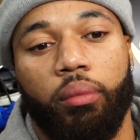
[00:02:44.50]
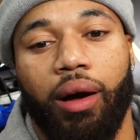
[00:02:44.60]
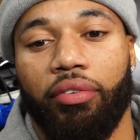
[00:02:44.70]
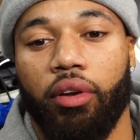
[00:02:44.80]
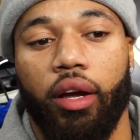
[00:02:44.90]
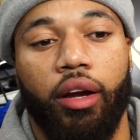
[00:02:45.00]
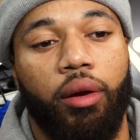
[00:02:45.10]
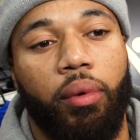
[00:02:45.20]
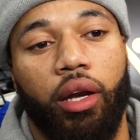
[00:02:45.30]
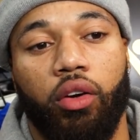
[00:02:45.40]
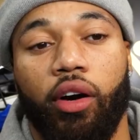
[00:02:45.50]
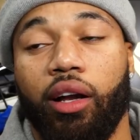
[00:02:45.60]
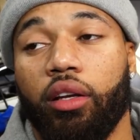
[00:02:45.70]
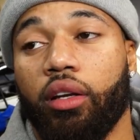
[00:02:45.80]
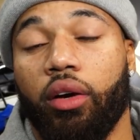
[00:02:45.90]
I feel like everybody
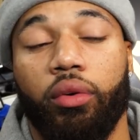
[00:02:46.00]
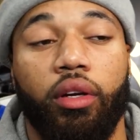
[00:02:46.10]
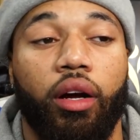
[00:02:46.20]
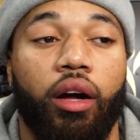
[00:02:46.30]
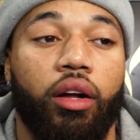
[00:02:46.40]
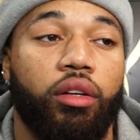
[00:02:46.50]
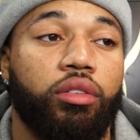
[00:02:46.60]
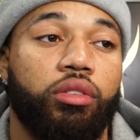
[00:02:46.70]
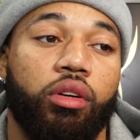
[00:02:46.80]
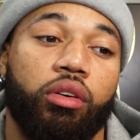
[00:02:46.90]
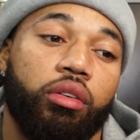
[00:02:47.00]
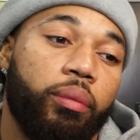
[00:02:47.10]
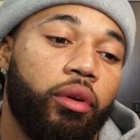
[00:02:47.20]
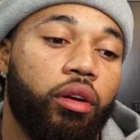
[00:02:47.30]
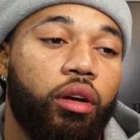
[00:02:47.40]
quality that we got. So, I
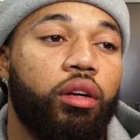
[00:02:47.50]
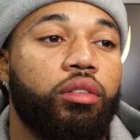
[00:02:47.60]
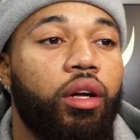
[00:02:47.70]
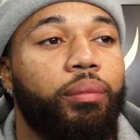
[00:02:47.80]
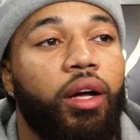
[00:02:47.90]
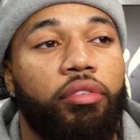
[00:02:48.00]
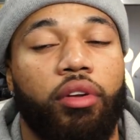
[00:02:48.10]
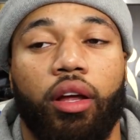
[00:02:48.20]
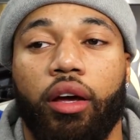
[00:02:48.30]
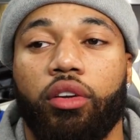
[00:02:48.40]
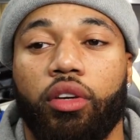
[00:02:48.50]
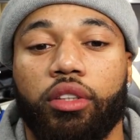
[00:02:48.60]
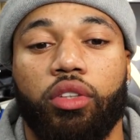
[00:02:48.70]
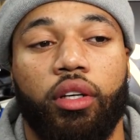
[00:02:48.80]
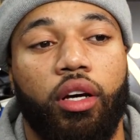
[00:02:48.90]
mean, I feel like, you know,
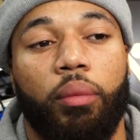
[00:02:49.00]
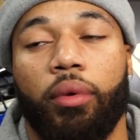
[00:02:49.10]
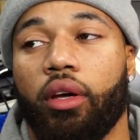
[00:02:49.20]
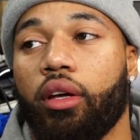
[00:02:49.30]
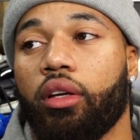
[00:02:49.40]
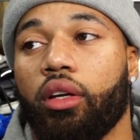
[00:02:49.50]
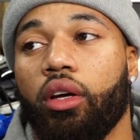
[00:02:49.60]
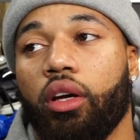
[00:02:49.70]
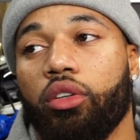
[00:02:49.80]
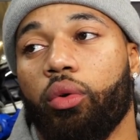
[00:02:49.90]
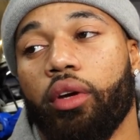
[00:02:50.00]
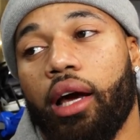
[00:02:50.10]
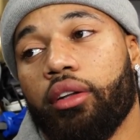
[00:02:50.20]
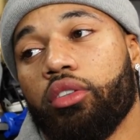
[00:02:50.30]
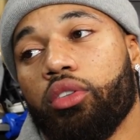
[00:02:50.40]
he's going to come in and do what he
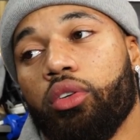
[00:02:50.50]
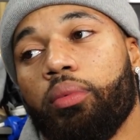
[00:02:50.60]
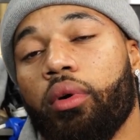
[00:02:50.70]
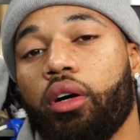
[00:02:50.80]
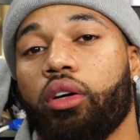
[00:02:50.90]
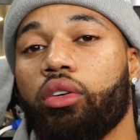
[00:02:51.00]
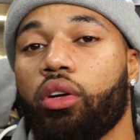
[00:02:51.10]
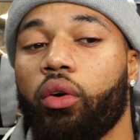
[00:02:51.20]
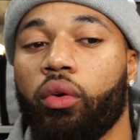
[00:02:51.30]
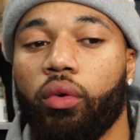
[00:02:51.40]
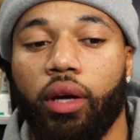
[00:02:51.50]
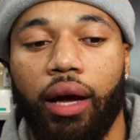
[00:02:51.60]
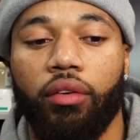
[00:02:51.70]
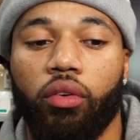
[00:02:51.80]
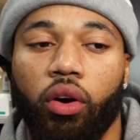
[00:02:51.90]
had to do. But, you know, we
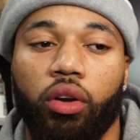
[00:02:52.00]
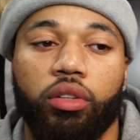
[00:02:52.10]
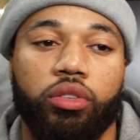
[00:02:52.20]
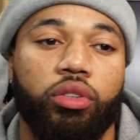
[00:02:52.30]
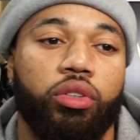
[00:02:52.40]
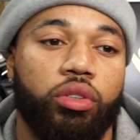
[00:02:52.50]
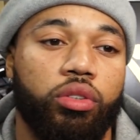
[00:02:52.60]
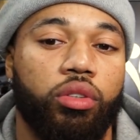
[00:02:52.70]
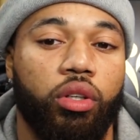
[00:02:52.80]
have it rolling, too.